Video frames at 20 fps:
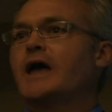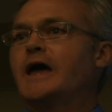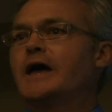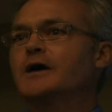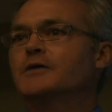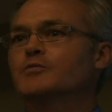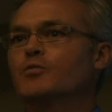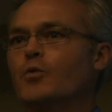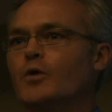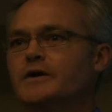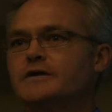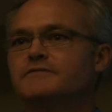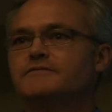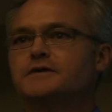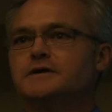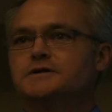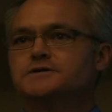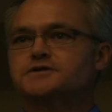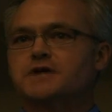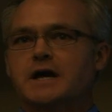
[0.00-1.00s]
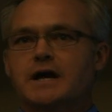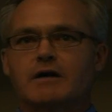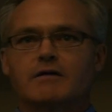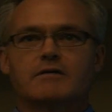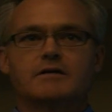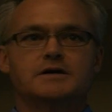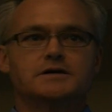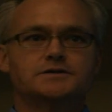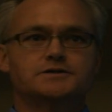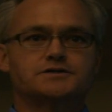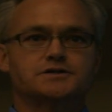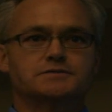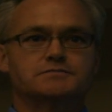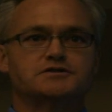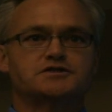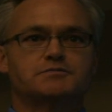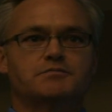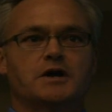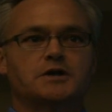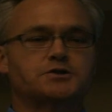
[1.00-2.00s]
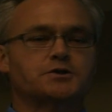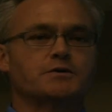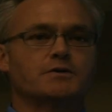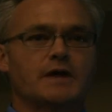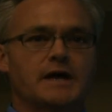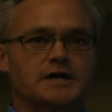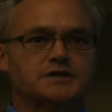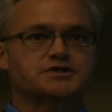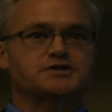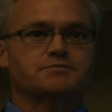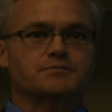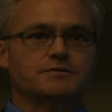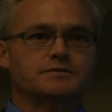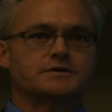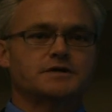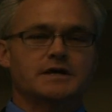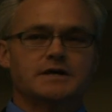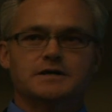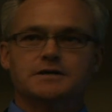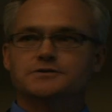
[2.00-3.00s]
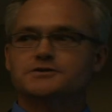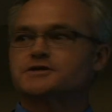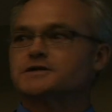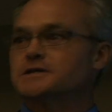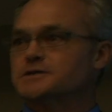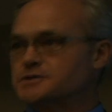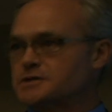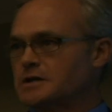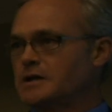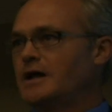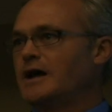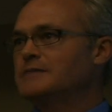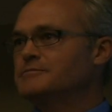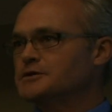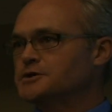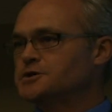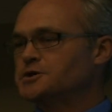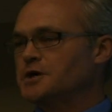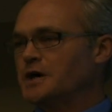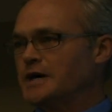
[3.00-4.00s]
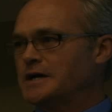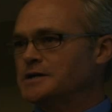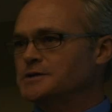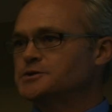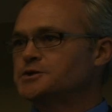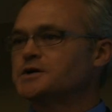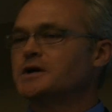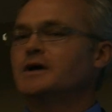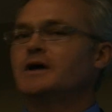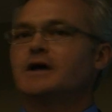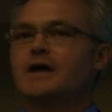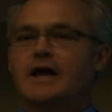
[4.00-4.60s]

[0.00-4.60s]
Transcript: And one of his areas of special expertise is climate change.